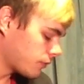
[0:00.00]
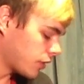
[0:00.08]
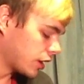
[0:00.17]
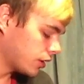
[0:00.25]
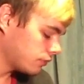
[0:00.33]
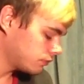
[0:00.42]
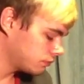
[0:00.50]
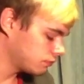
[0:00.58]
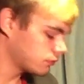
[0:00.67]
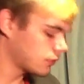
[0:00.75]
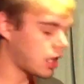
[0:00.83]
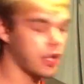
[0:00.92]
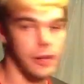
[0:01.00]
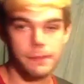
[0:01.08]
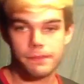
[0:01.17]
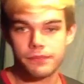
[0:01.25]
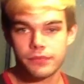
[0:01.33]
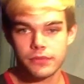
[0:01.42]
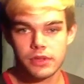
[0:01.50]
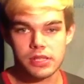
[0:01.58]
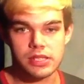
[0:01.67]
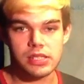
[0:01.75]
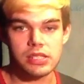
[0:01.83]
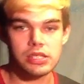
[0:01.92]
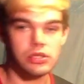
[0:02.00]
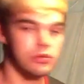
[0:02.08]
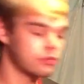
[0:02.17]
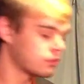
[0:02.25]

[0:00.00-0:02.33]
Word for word: video. Okay, this is